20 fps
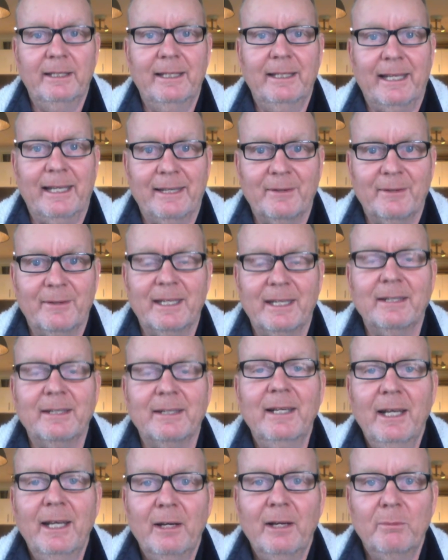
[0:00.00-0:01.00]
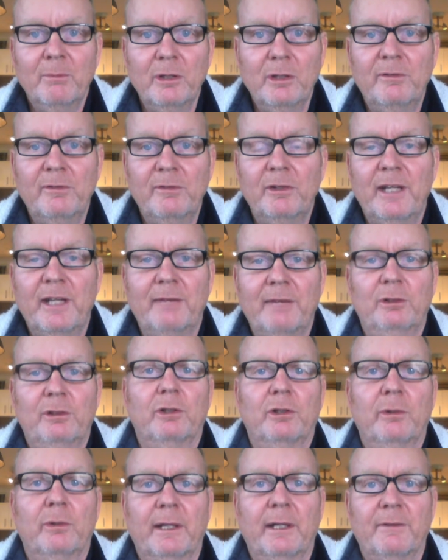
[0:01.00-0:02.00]
and then move on to have a
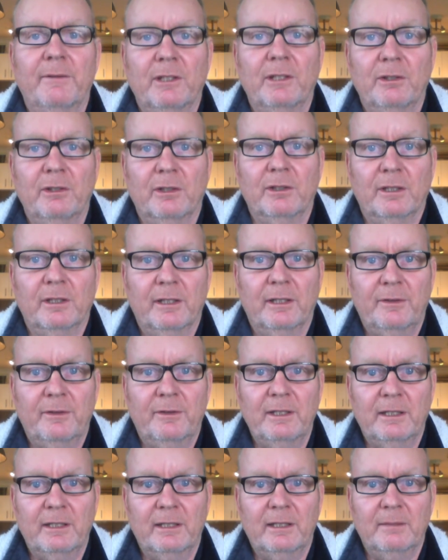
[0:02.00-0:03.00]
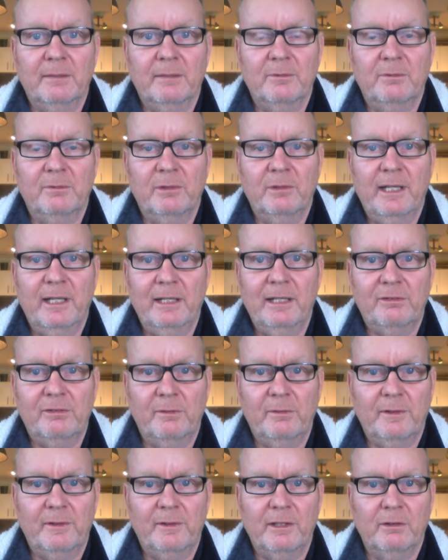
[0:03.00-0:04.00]
look around the unit. I think regardless
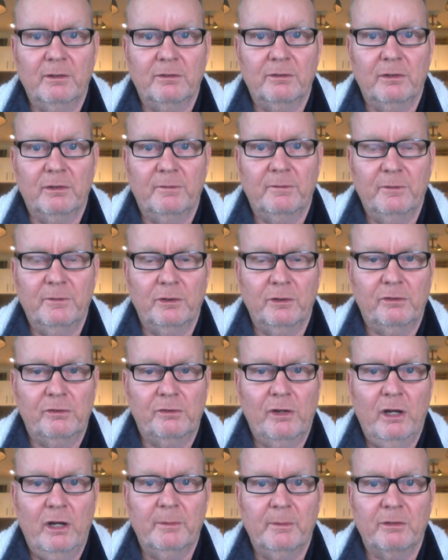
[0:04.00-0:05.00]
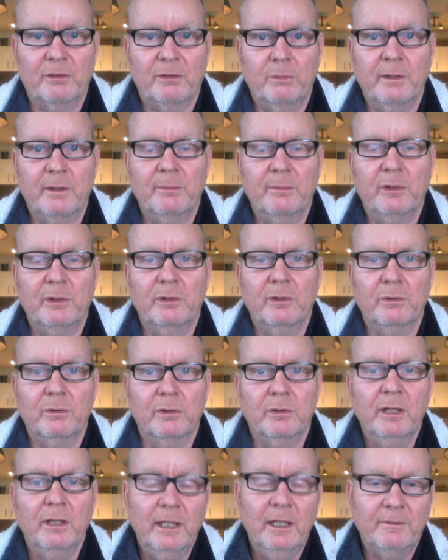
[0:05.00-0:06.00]
of whether you're sort of first time at Swinburne
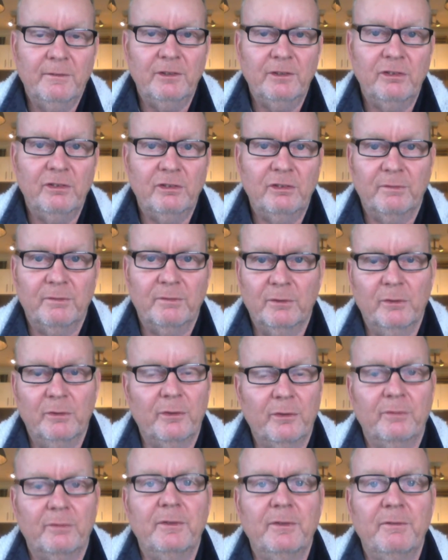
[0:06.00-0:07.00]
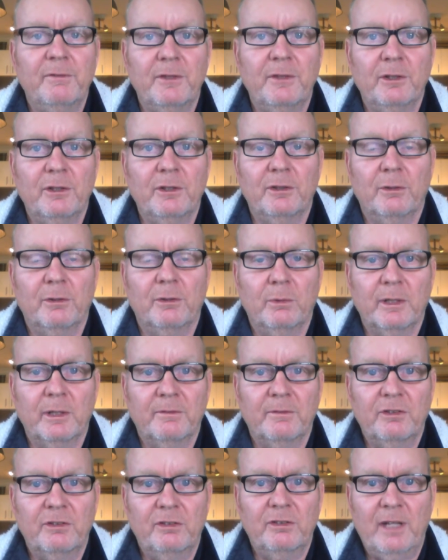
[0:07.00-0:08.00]
or this is your fourth or fifth unit or
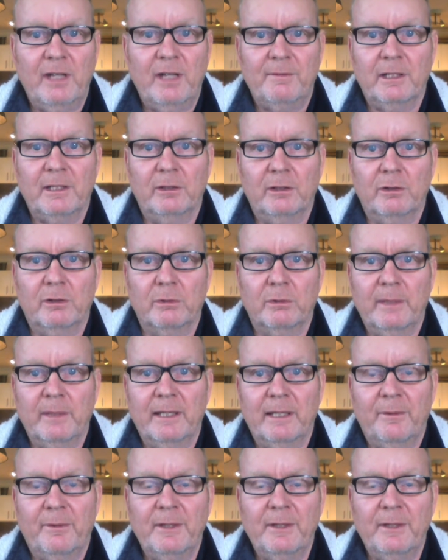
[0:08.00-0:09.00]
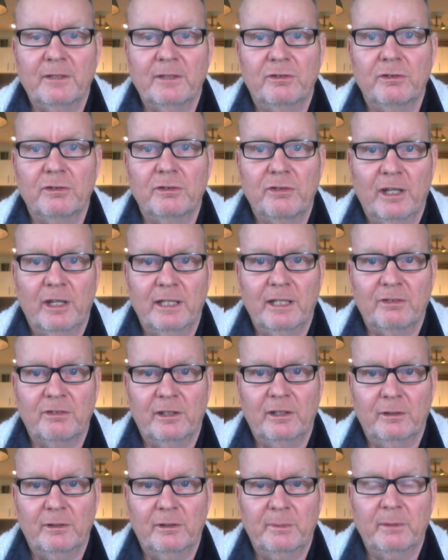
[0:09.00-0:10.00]
whatever, just having a look around. Things do change
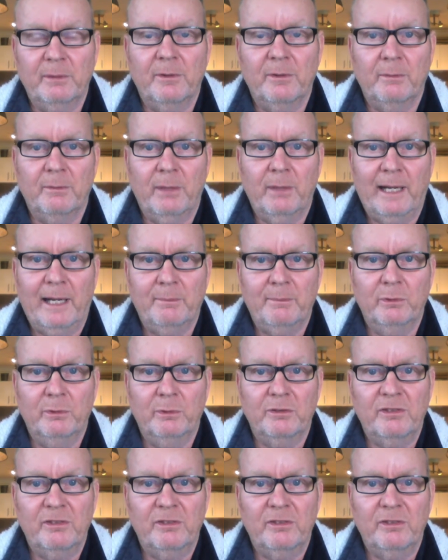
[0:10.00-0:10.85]
a little bit with the Blackboard